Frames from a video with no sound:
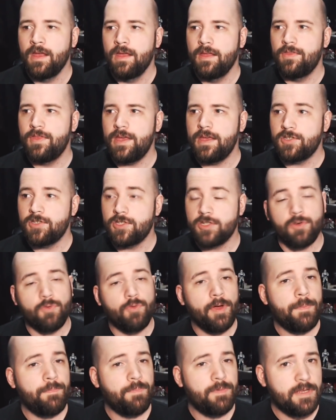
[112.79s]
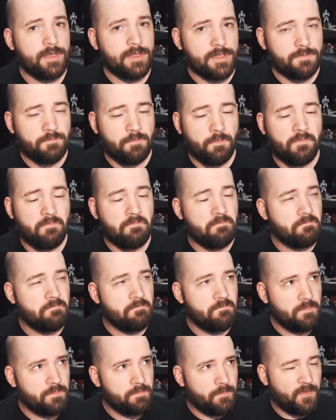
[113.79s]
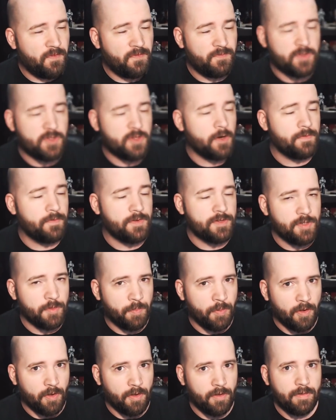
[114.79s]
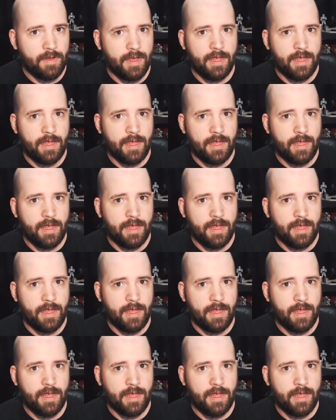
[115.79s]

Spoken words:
The script is serviceable.